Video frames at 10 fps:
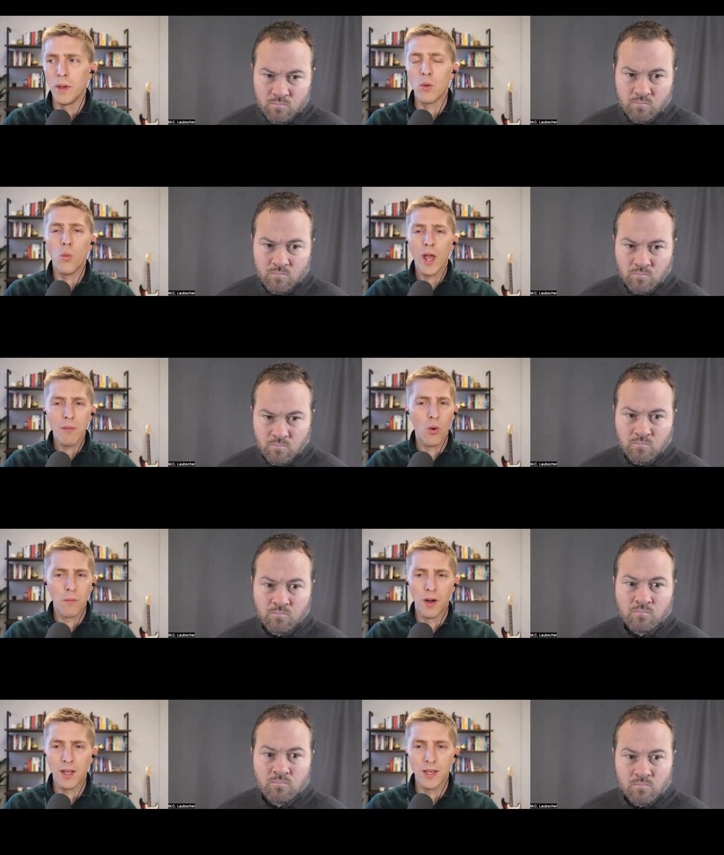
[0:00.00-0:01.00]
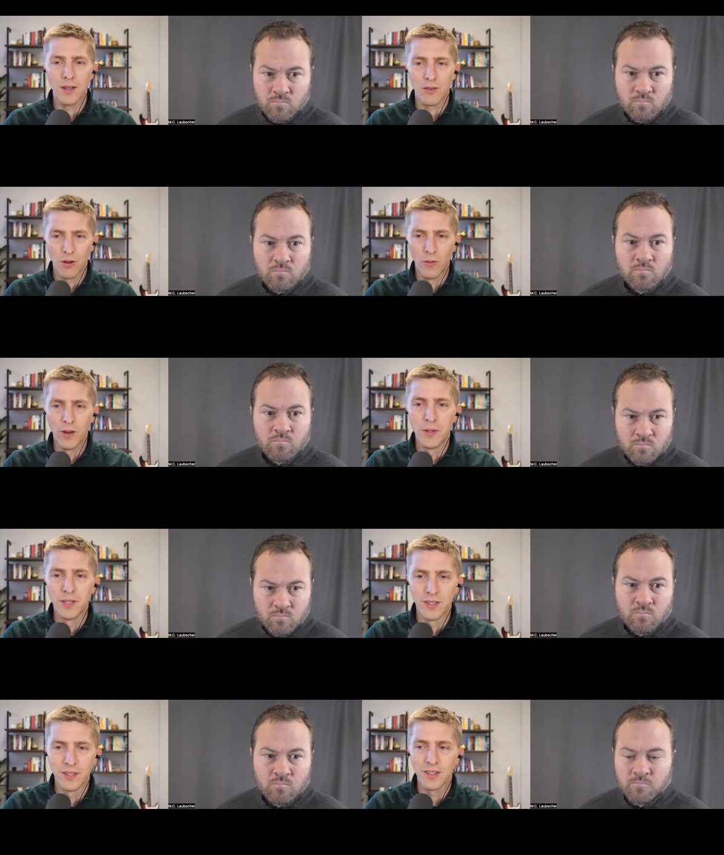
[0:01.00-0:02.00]
Speaker 1: way more money growing a
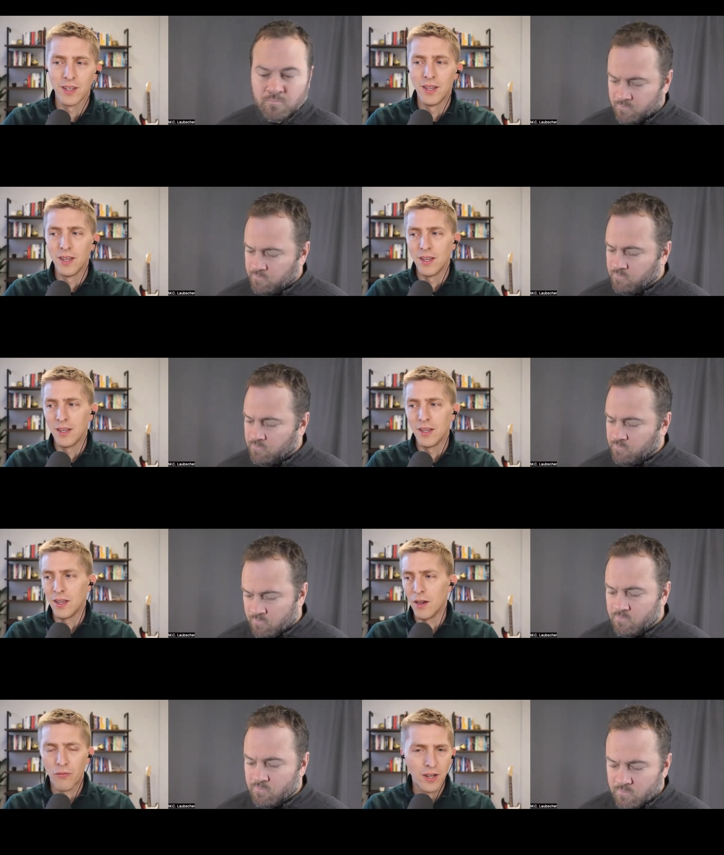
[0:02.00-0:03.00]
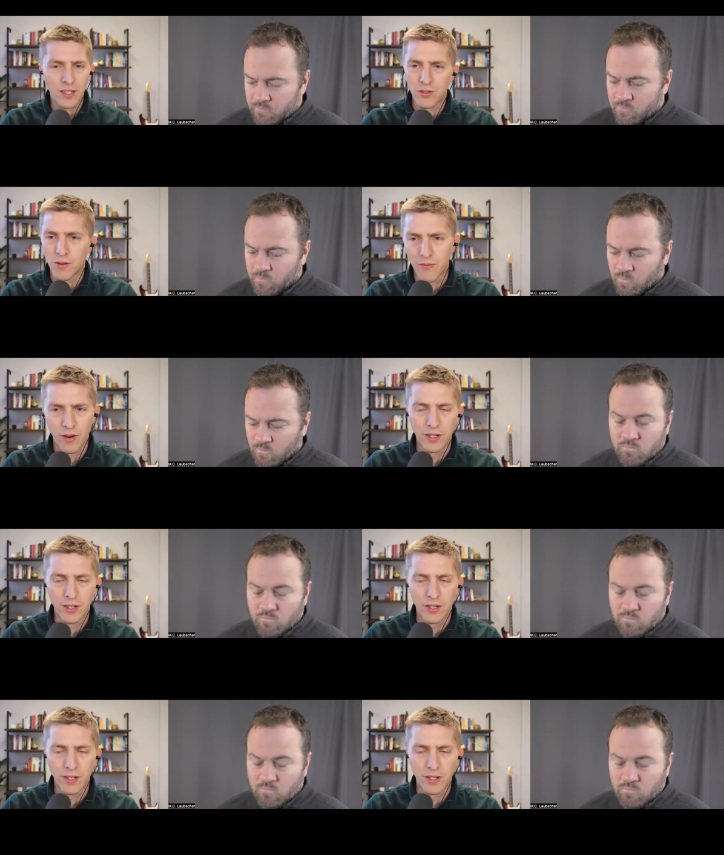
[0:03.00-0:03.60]
business, a franchise or not franchise,